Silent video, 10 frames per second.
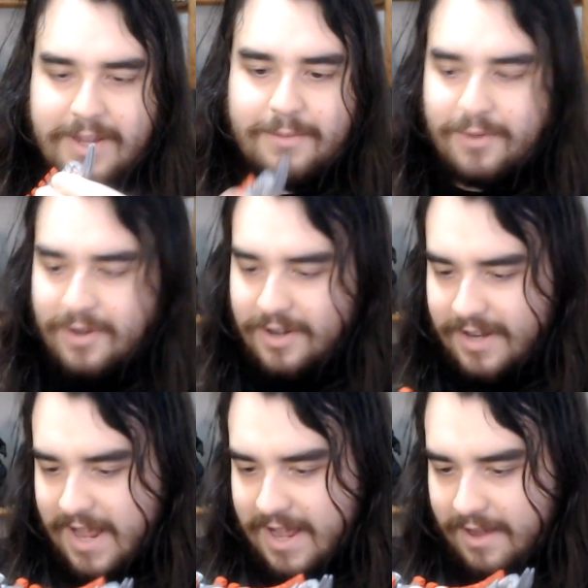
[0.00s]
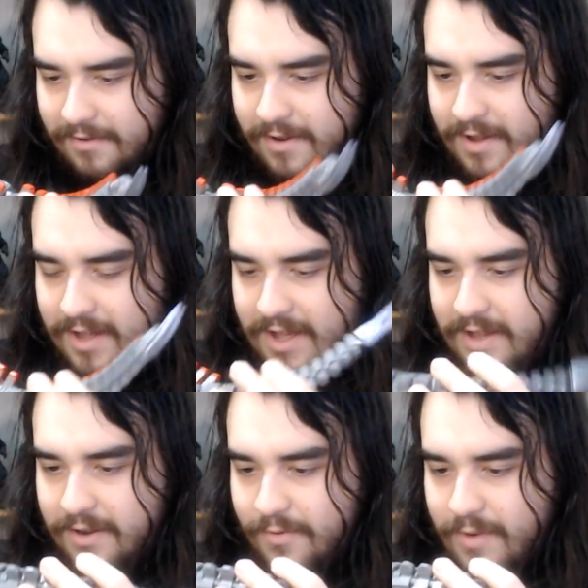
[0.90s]
put it down
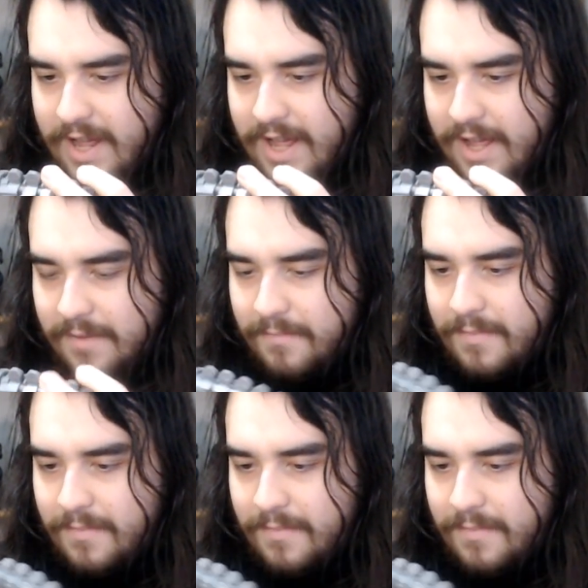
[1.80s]
and away.